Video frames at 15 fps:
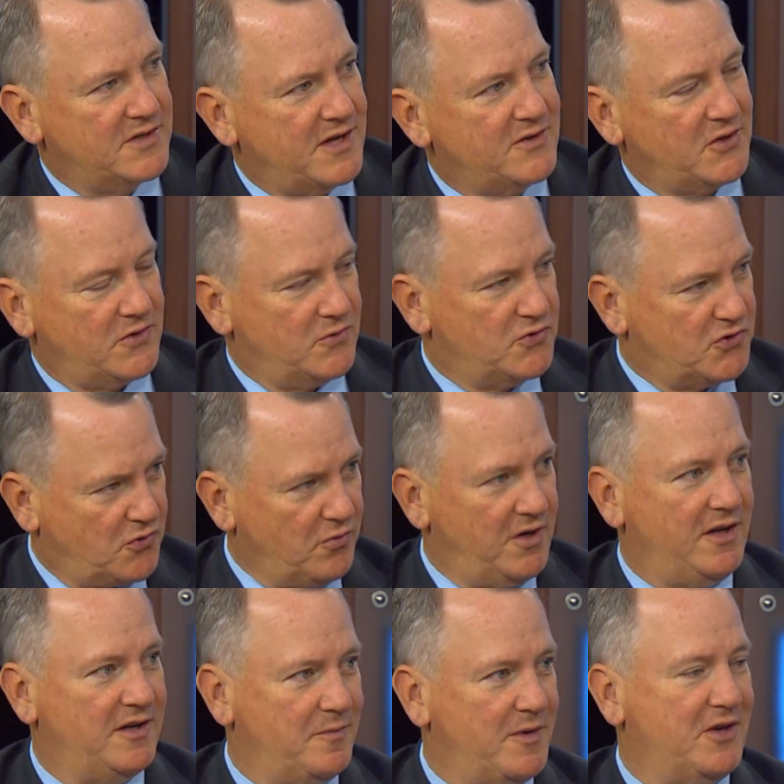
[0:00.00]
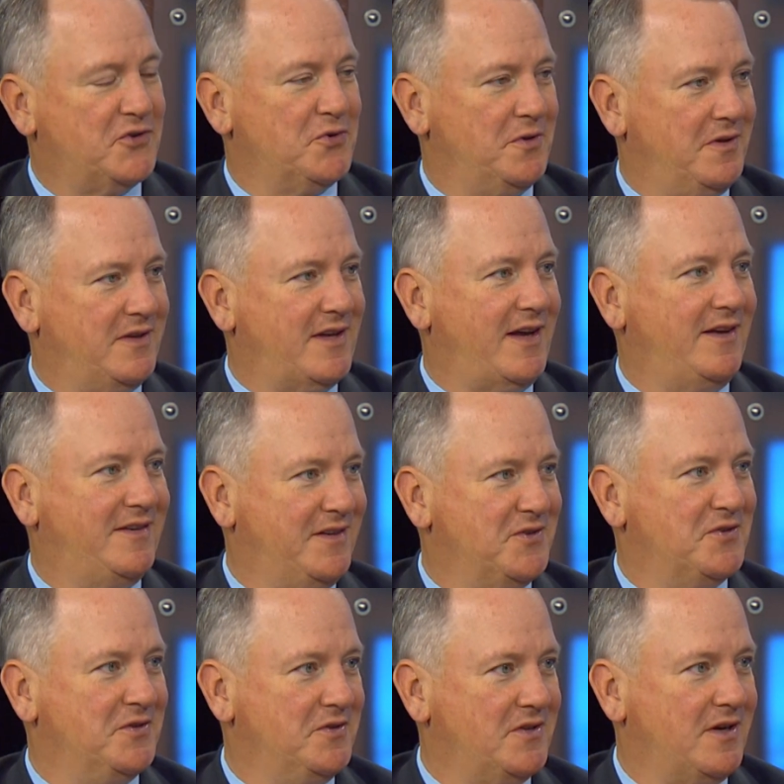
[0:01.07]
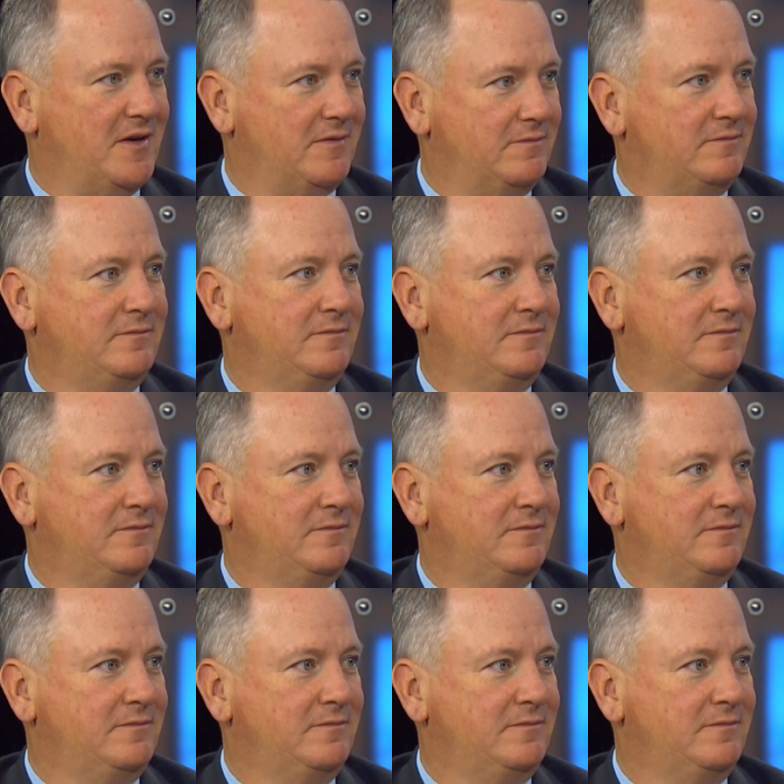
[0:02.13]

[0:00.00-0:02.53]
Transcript: It sounds like you screen to make sure the dietitians are